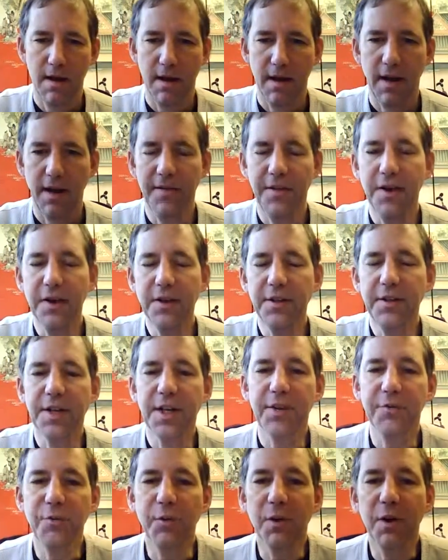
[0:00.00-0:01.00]
Hey there, it's
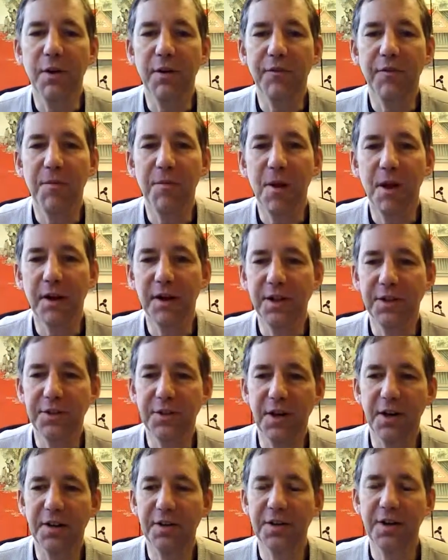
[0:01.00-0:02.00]
Andrew Larder from
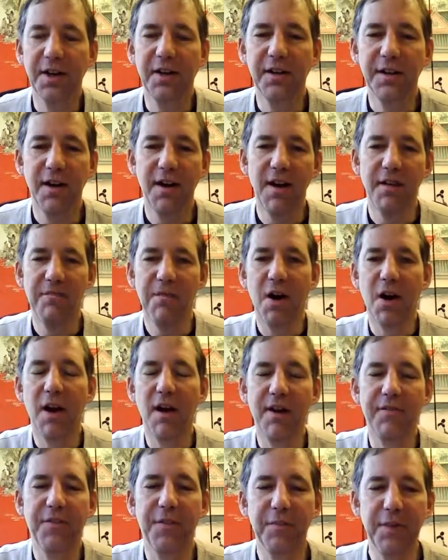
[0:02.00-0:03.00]
MarketingSharks.com. Hot
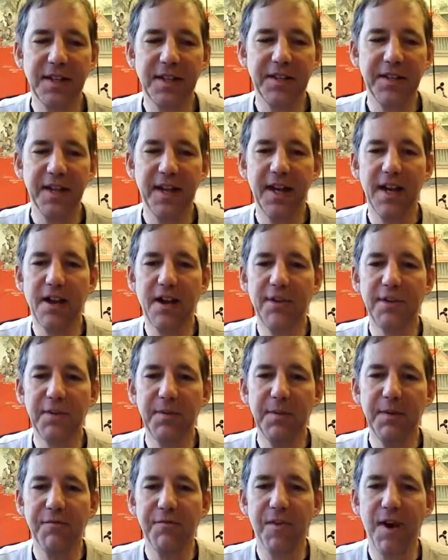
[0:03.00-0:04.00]
off the press today,
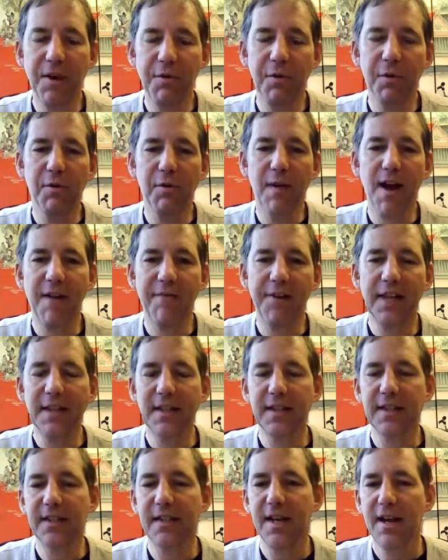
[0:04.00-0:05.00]
Ultimate Viral
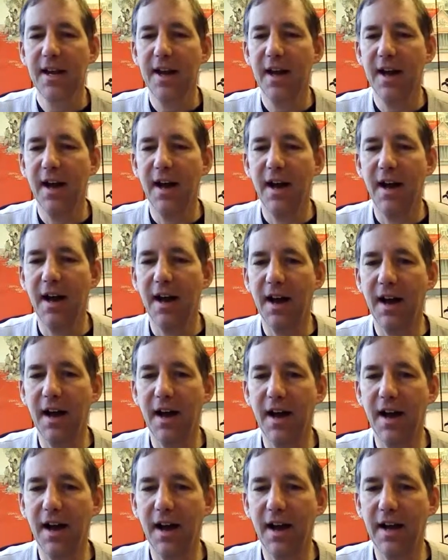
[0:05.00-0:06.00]
Graphics.
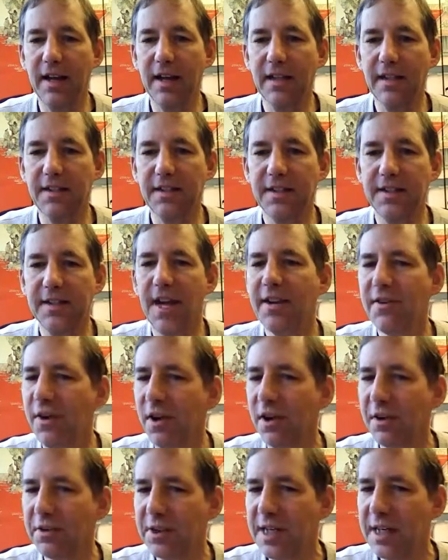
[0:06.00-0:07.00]
It's
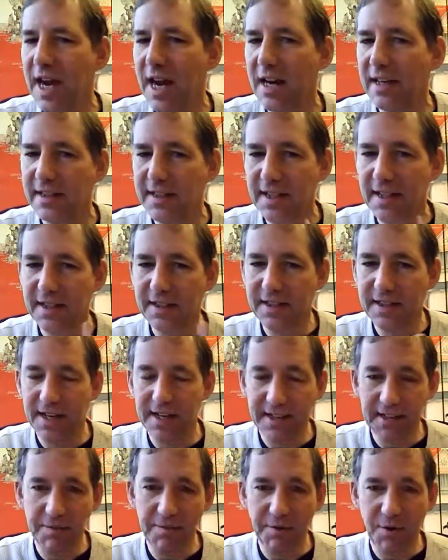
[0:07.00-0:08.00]
$10.90
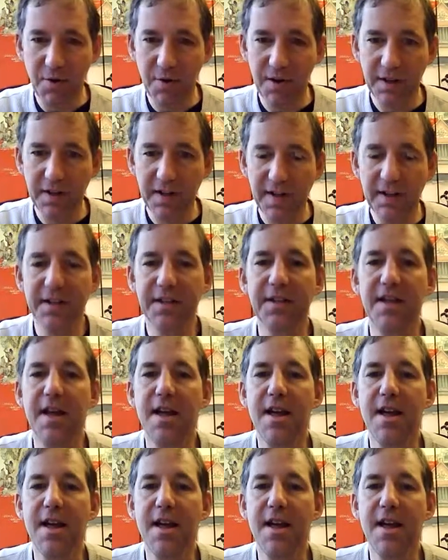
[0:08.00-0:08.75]
as I'm recording this.